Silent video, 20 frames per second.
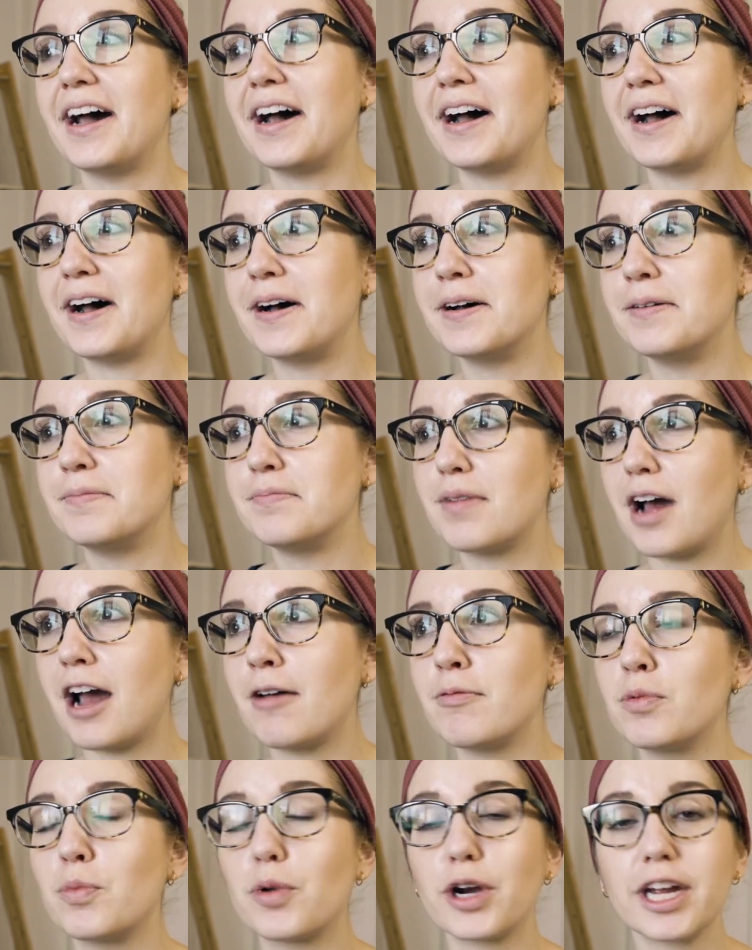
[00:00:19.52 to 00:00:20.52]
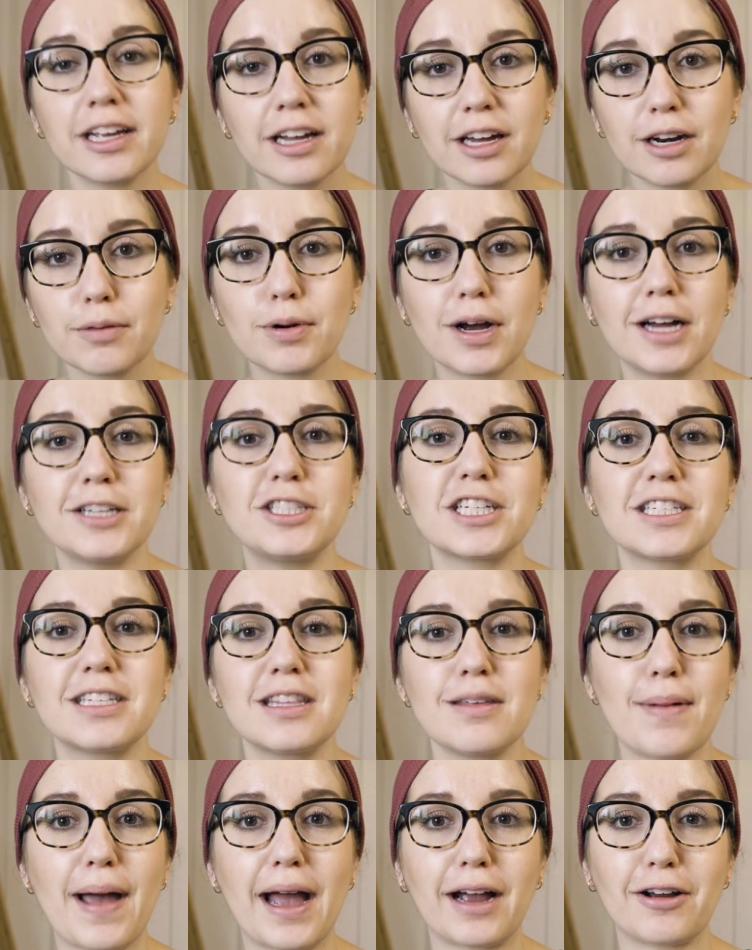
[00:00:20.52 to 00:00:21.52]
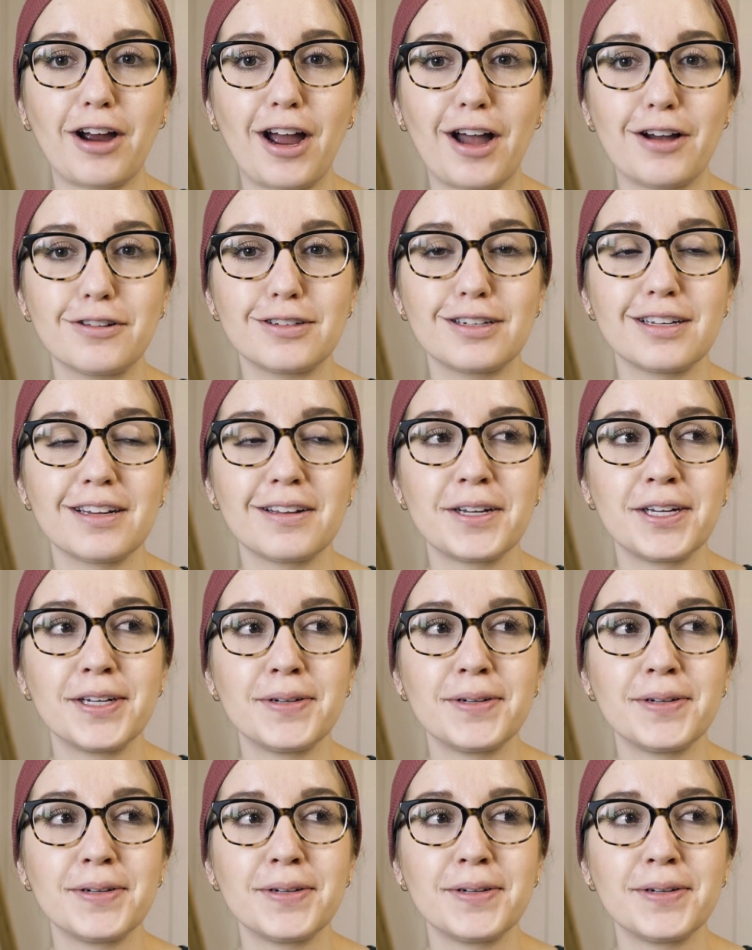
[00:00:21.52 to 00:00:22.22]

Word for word: um, I've been working on a project in the background